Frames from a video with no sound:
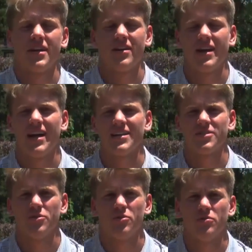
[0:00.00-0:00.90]
County High
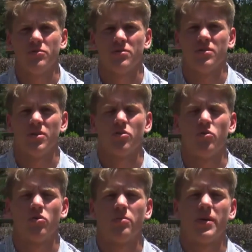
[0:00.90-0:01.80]
School,
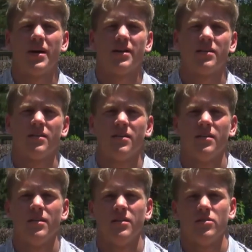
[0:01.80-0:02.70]
quarterback,
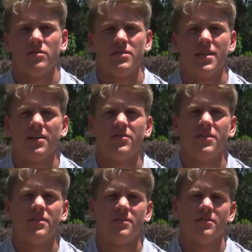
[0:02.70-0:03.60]

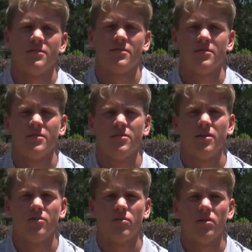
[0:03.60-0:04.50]
safety,
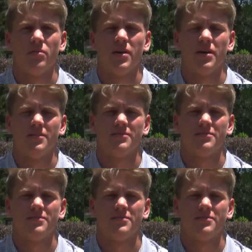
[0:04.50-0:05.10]
running back.